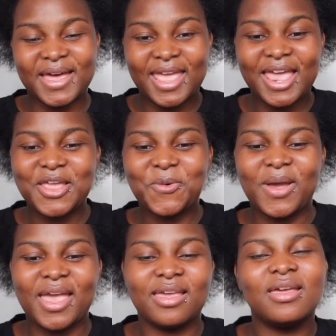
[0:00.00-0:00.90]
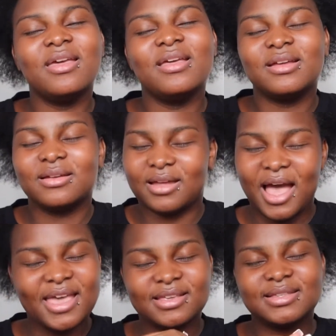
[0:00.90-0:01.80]
anyway
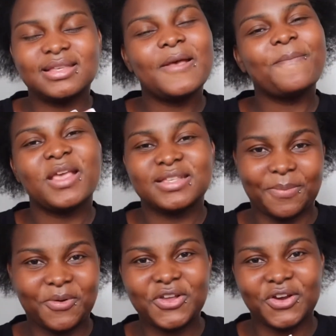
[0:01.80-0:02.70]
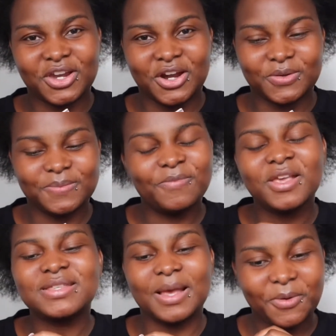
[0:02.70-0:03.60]
guys, support your girl.
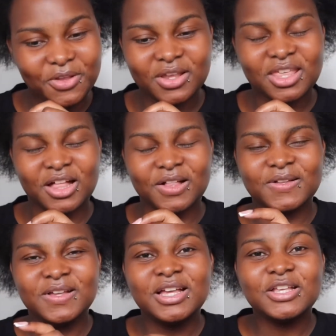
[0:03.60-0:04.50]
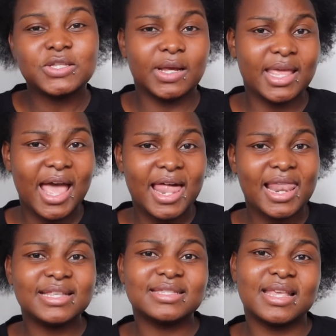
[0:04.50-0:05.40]
So yeah,
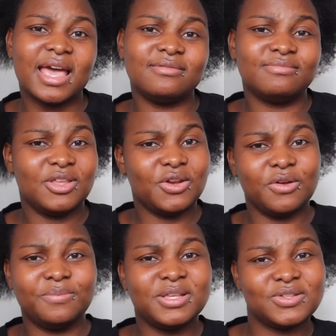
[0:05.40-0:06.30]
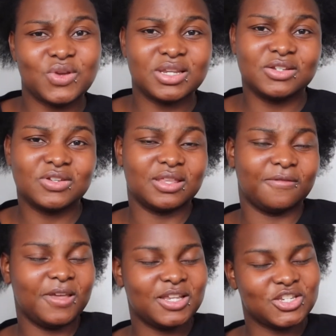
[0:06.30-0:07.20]
let's get straight into the
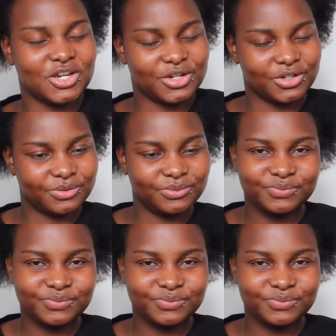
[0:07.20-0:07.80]
video.